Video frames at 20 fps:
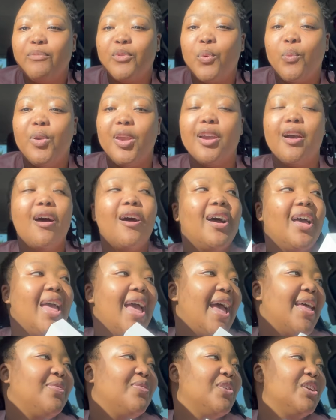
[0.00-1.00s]
we are
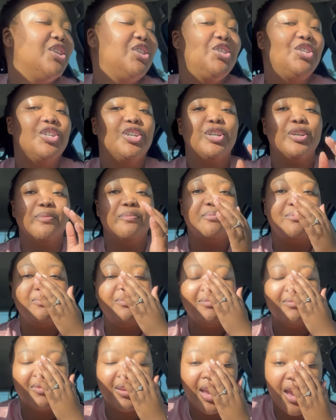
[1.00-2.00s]
at the
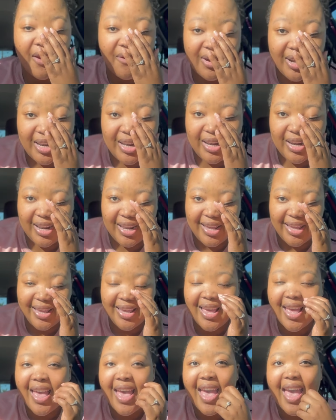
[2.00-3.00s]
gym currently
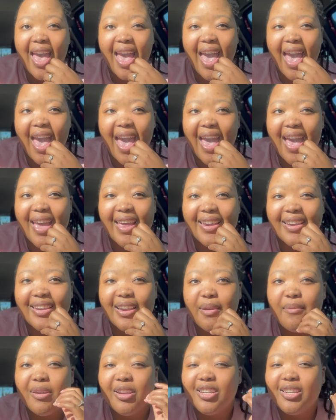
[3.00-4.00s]
and
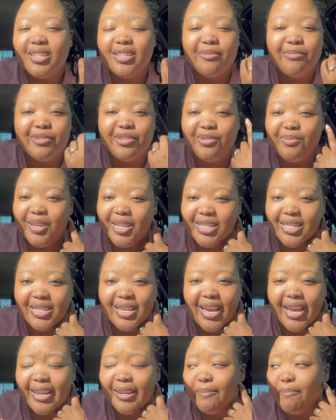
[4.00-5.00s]
I'm actually supposed to be
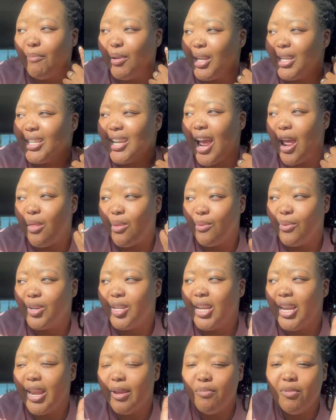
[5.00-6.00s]
inside, but I
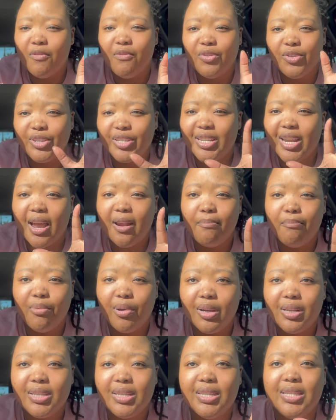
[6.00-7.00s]
thought let me first
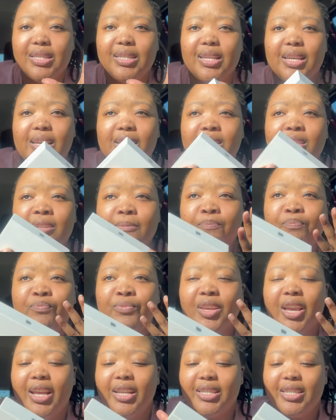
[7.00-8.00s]
unbox these things
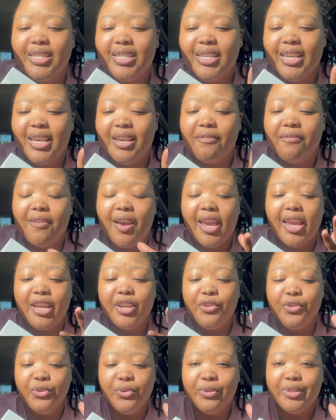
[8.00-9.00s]
and see if I
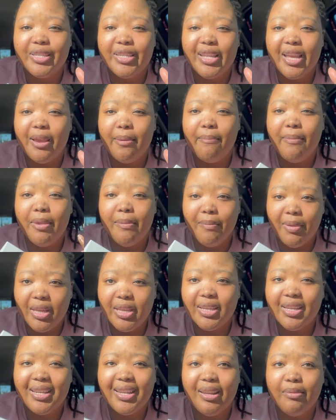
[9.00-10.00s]
can use them
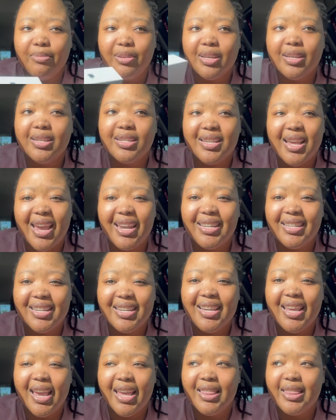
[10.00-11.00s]
immediately because I
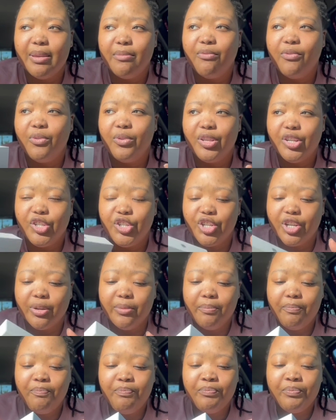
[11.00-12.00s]
did get them for the
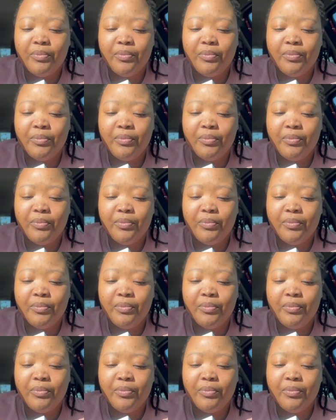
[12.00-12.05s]
gym.